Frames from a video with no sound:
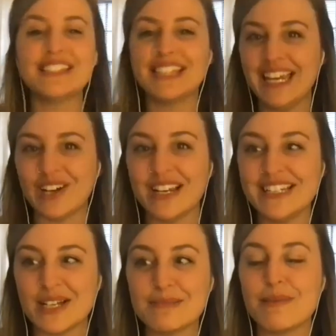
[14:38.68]
later, he
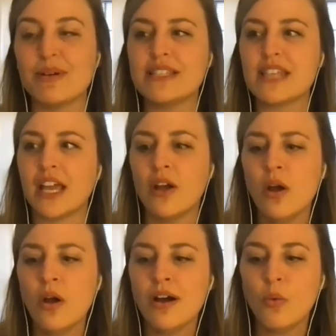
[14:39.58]
tells people, he's like,
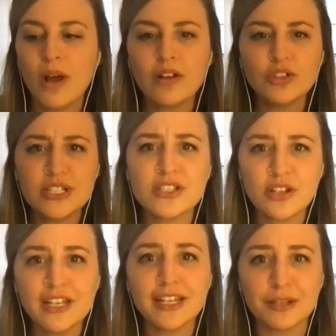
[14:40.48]
well, she's
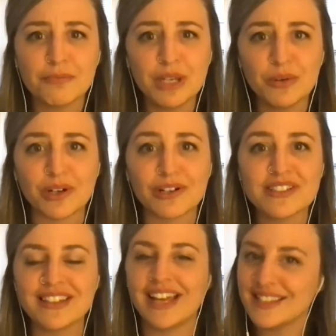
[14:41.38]
good at
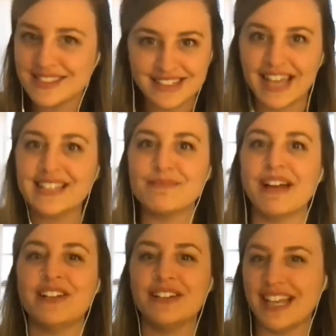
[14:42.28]
computers. That's that's
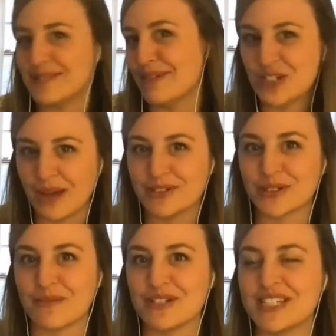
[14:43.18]
my that's my job
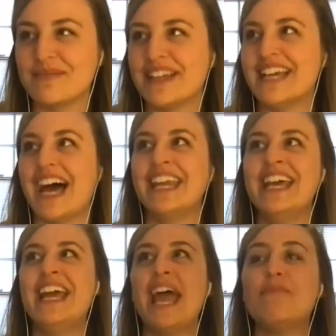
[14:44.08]
description to my dad.
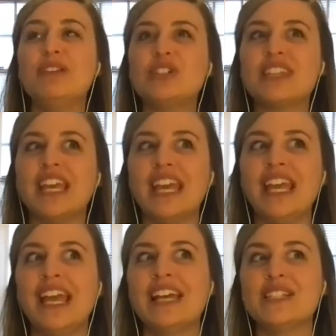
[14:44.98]
But just like
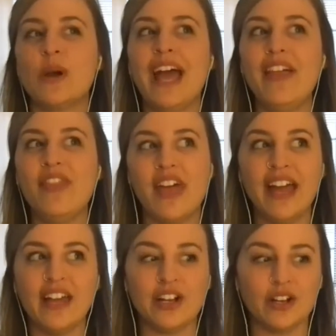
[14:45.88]
so I had
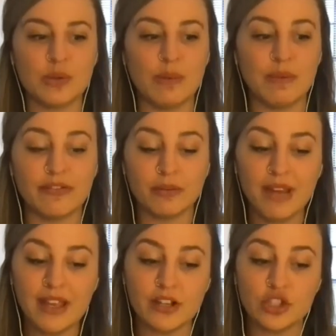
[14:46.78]
that encouragement. But for
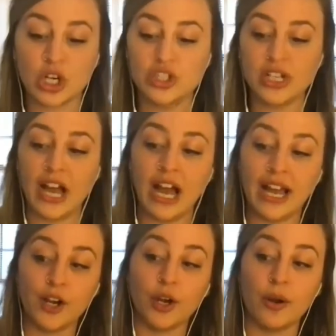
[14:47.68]
me, charging a
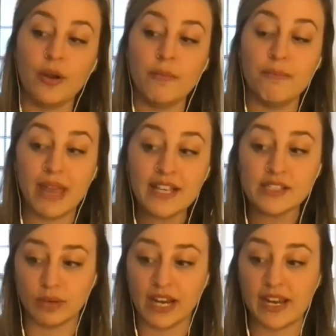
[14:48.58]
higher
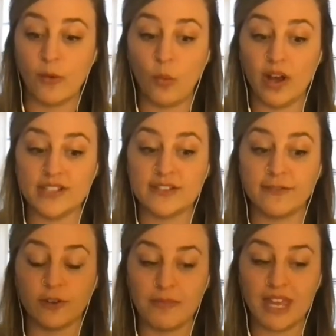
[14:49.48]
base rate was
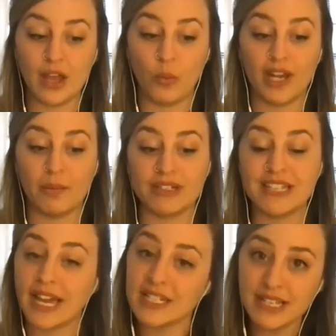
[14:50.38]
for me a way to
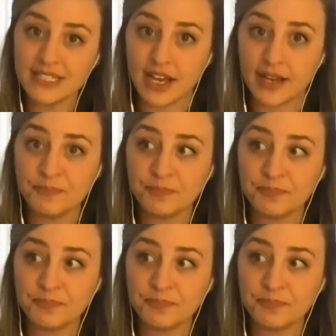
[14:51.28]
protect my time